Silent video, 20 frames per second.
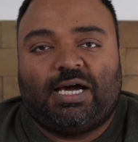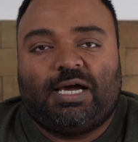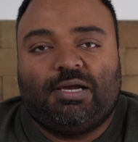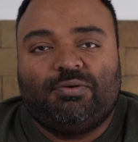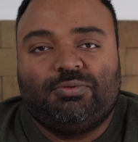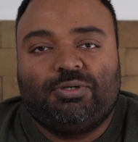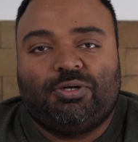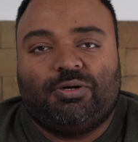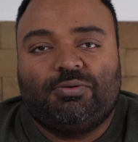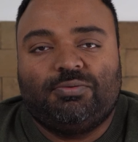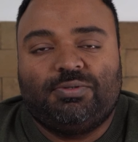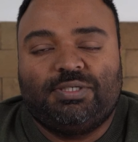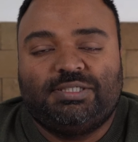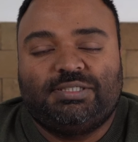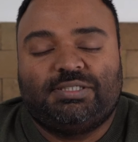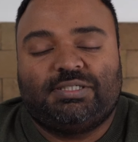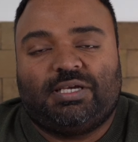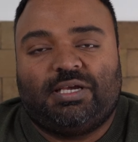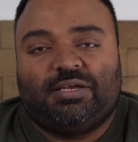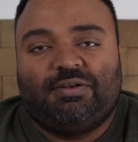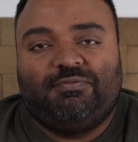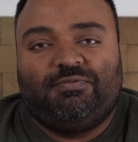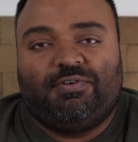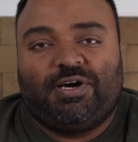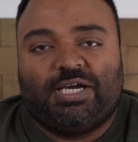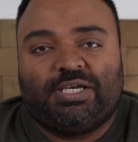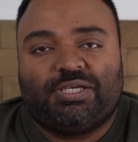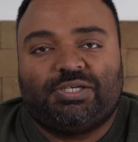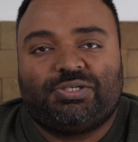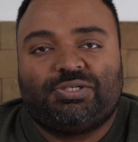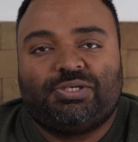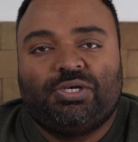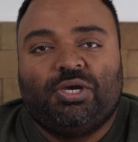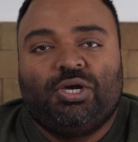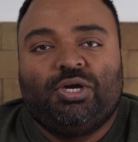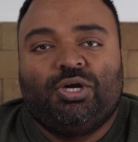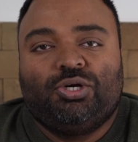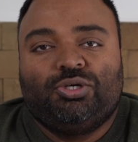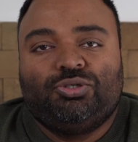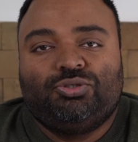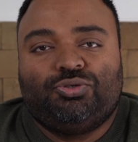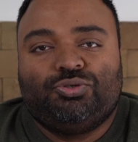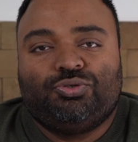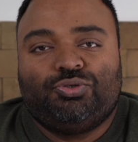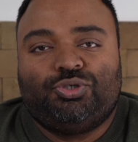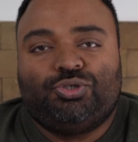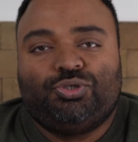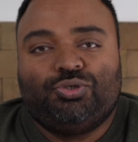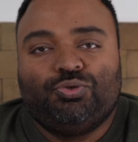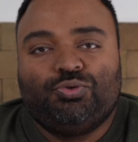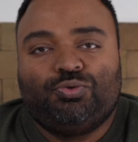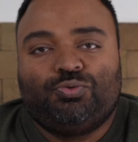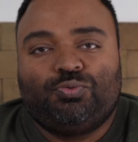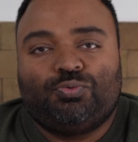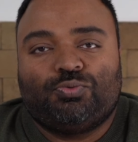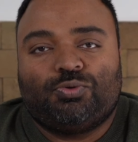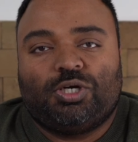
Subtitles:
I would always advise to shoot